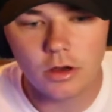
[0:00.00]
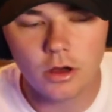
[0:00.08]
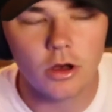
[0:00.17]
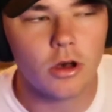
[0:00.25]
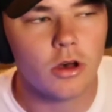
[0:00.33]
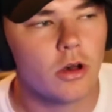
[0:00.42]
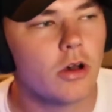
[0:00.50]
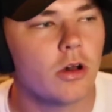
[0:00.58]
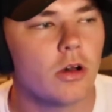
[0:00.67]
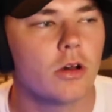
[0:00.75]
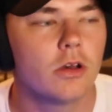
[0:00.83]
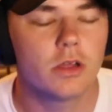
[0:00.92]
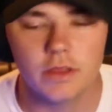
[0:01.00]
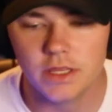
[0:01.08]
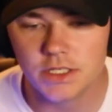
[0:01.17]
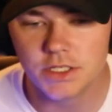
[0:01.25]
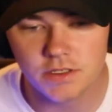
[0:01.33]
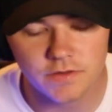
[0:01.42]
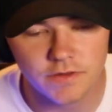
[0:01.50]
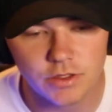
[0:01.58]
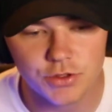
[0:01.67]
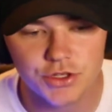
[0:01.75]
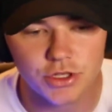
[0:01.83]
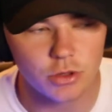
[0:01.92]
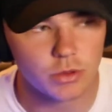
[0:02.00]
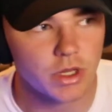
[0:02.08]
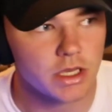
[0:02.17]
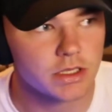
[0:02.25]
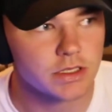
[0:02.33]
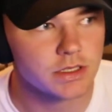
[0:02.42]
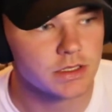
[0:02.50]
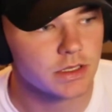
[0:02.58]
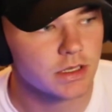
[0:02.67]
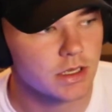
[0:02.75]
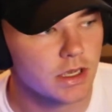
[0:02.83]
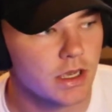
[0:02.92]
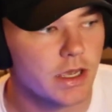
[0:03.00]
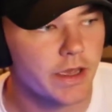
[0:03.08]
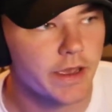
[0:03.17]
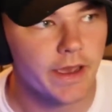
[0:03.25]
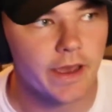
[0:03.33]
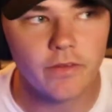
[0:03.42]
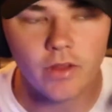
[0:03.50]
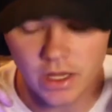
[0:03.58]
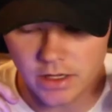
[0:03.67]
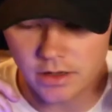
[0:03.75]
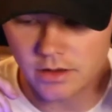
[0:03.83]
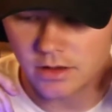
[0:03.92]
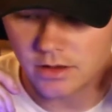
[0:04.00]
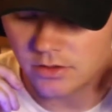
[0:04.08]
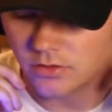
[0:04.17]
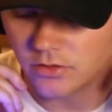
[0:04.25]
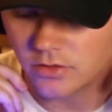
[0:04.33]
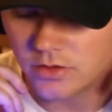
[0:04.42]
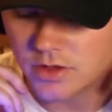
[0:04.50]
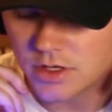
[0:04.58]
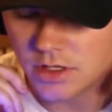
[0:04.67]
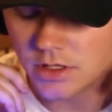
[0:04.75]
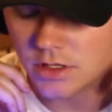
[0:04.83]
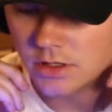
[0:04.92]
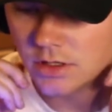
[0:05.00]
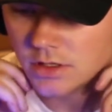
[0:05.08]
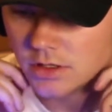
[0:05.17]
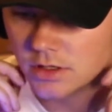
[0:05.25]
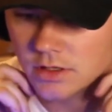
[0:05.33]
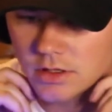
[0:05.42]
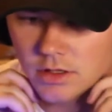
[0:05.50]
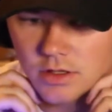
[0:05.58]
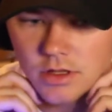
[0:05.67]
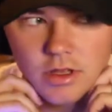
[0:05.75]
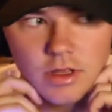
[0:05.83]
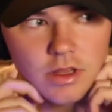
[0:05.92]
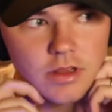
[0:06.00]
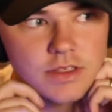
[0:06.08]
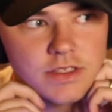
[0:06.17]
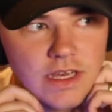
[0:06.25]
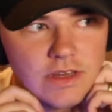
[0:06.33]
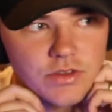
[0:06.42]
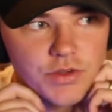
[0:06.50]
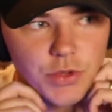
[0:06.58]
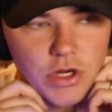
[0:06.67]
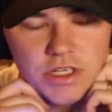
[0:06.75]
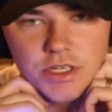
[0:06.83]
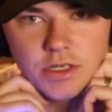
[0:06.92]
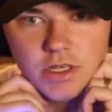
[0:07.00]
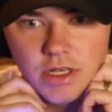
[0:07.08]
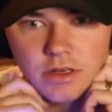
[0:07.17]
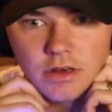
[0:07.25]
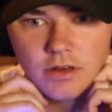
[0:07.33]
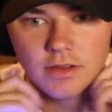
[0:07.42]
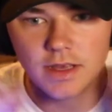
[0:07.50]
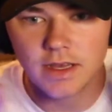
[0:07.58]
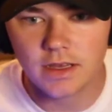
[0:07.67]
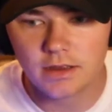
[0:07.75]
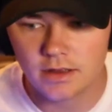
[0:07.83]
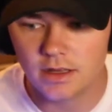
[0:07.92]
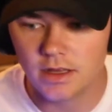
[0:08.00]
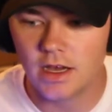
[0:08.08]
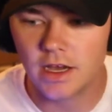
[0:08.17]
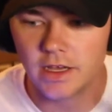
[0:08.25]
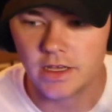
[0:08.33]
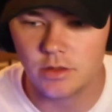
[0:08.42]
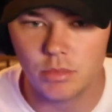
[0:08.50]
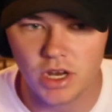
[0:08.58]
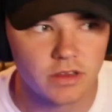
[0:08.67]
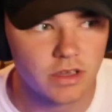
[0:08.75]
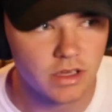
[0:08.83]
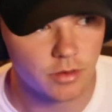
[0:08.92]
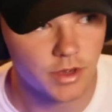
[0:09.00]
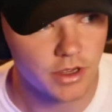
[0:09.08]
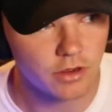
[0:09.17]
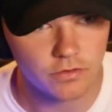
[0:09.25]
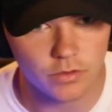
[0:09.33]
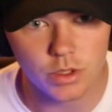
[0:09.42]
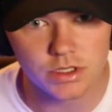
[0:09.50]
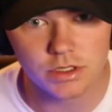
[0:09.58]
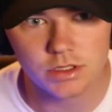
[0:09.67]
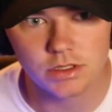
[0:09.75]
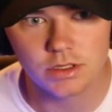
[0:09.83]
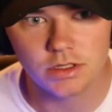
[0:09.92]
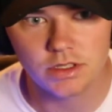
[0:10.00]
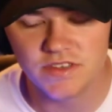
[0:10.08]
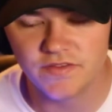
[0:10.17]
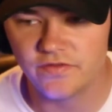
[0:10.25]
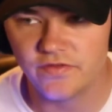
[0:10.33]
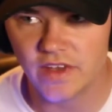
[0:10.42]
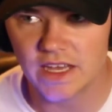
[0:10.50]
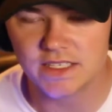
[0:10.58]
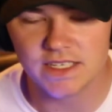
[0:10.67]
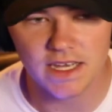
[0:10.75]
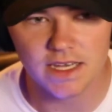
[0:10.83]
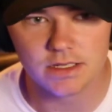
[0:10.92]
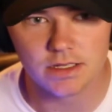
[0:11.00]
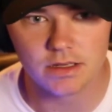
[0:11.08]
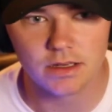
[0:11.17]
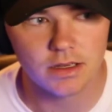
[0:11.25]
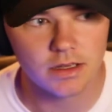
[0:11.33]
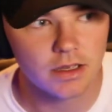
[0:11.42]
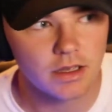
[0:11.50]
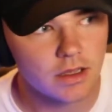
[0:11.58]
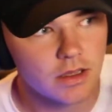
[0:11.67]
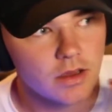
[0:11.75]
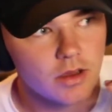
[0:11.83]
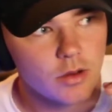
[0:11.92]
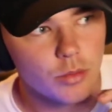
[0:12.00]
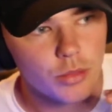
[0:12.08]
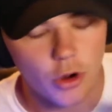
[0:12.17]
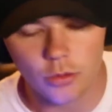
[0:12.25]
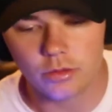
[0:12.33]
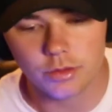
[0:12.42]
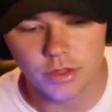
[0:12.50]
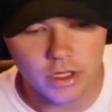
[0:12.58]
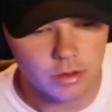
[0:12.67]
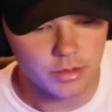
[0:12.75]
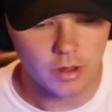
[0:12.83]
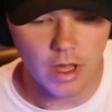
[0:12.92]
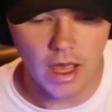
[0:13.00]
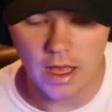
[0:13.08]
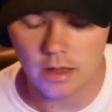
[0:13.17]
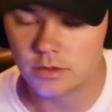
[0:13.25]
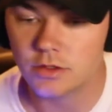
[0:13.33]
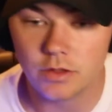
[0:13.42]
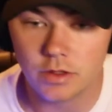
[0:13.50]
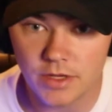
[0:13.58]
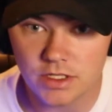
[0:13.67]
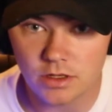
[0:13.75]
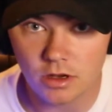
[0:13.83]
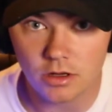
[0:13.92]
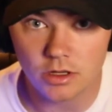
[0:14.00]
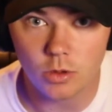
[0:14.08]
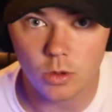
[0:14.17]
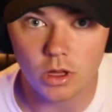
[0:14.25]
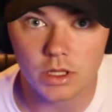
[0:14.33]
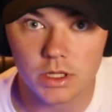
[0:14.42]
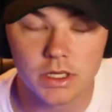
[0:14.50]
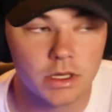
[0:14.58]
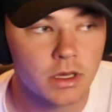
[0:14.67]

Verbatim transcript: Oh, that just feels so nice. And like, the... The sound suppression here, like, I can barely hear my own voice. It's fantastic. Probably going to be an absolutely amazing audio quality.